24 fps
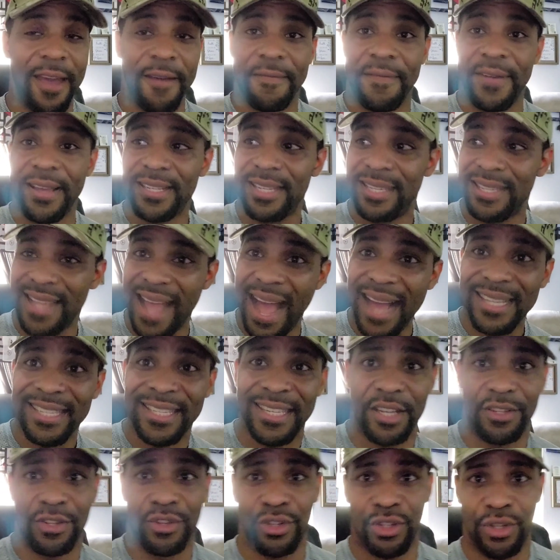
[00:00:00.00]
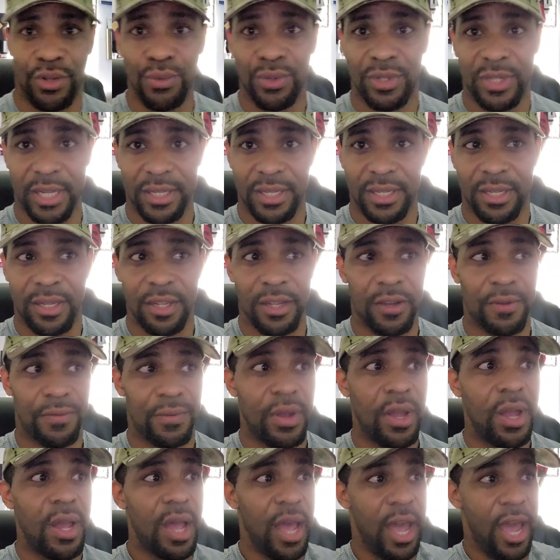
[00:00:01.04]
If his knock sensor's too sensitive,
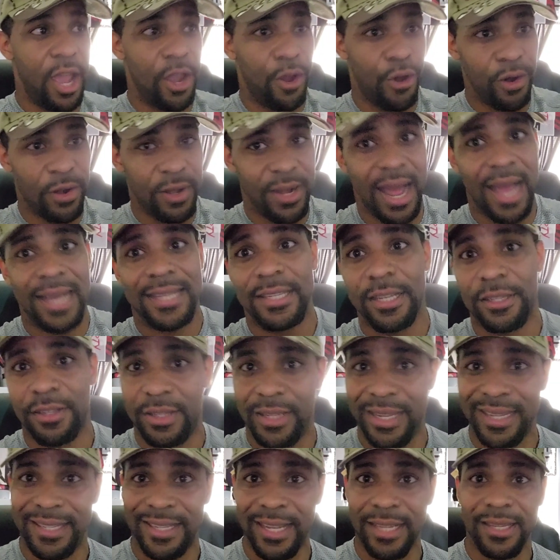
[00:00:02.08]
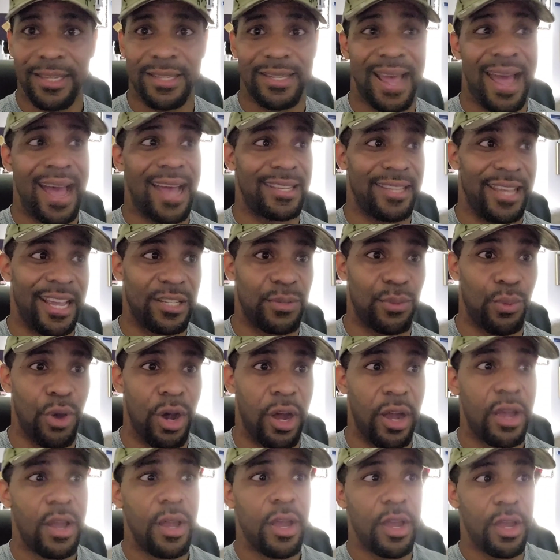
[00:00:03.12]
and your knock sense desensitized, guess
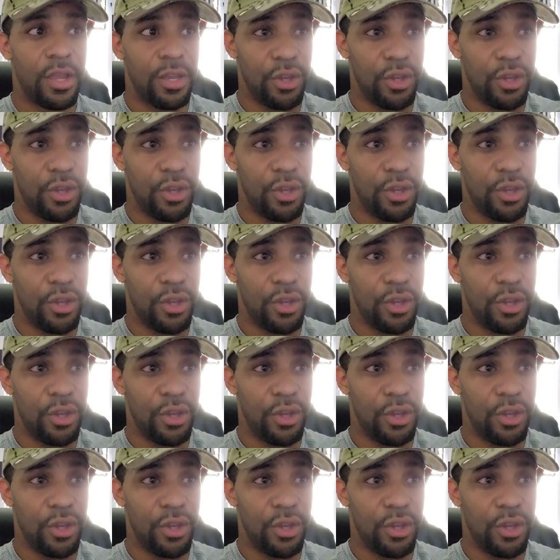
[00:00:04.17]
what?